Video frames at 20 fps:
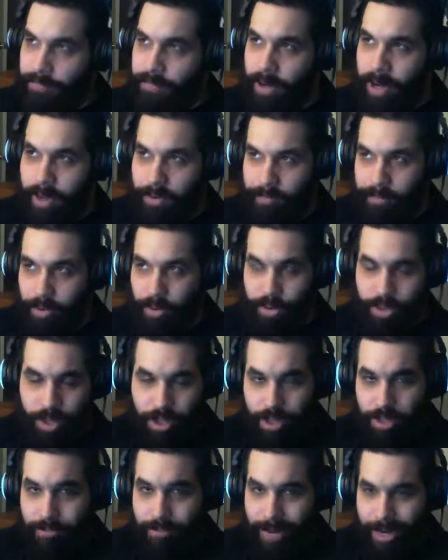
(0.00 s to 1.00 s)
But both
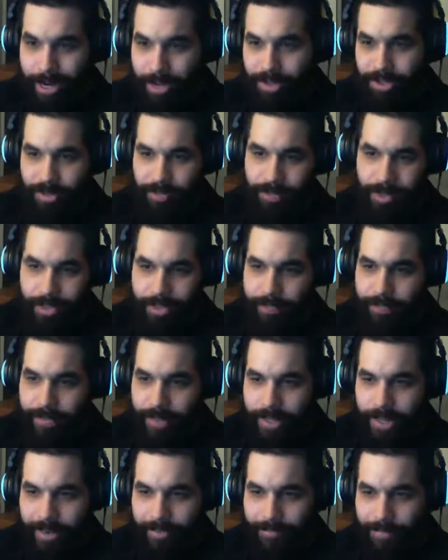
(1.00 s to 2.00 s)
of them I ultimately
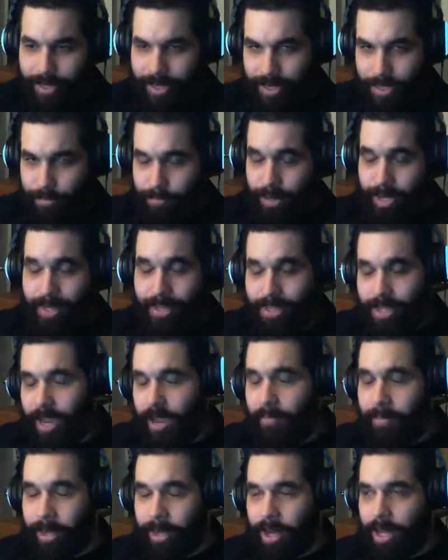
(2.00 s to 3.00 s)
fell out because by the
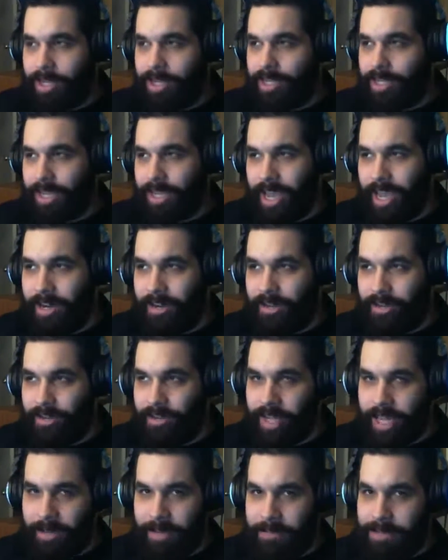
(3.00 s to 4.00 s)
time I got to the
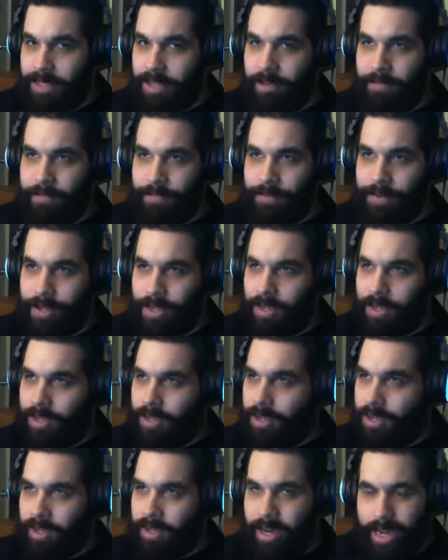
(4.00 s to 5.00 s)
end game stuff,
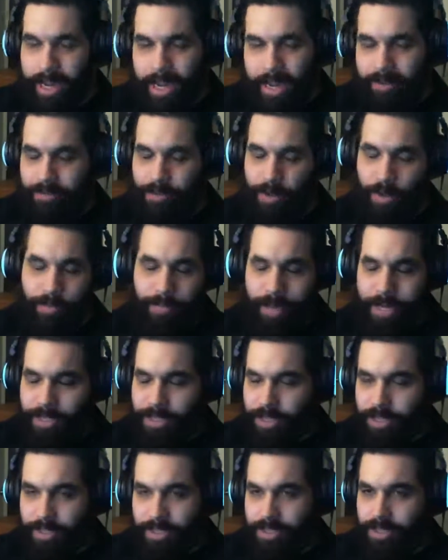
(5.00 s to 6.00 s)
I have no
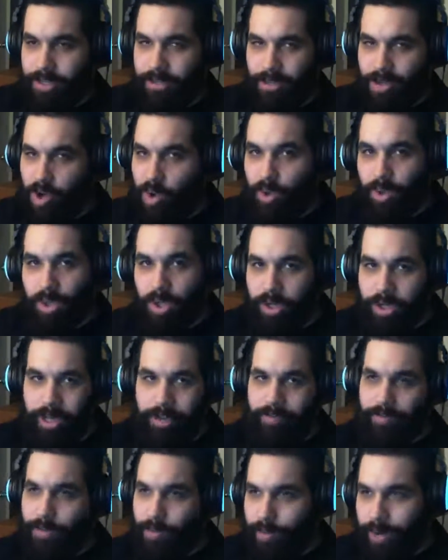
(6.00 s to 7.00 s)
patience to go
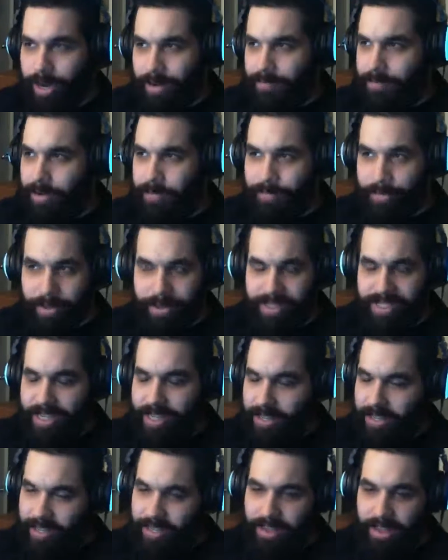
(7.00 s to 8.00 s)
looking for raid people. It's
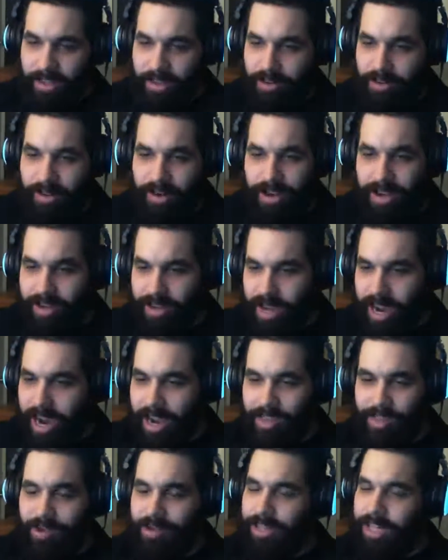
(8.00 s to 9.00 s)
like either
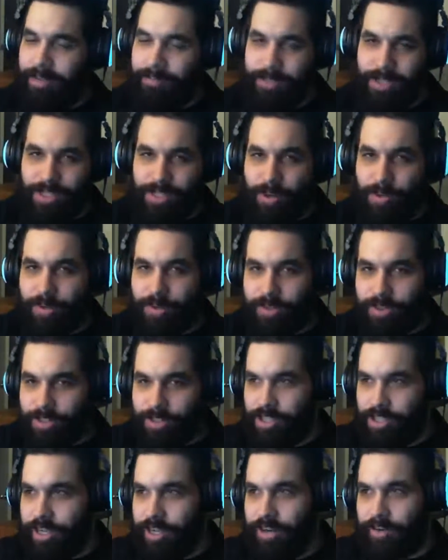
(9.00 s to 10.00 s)
let me solo this
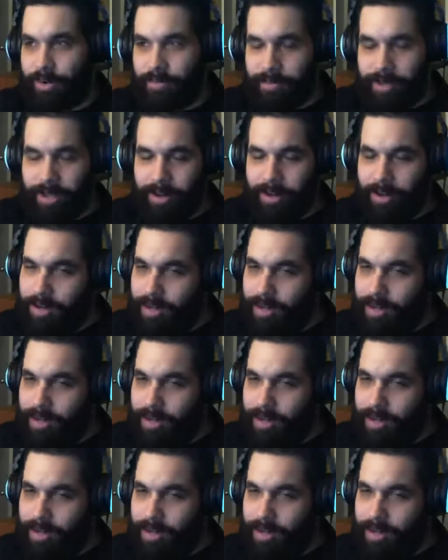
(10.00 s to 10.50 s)
shit or I'm done.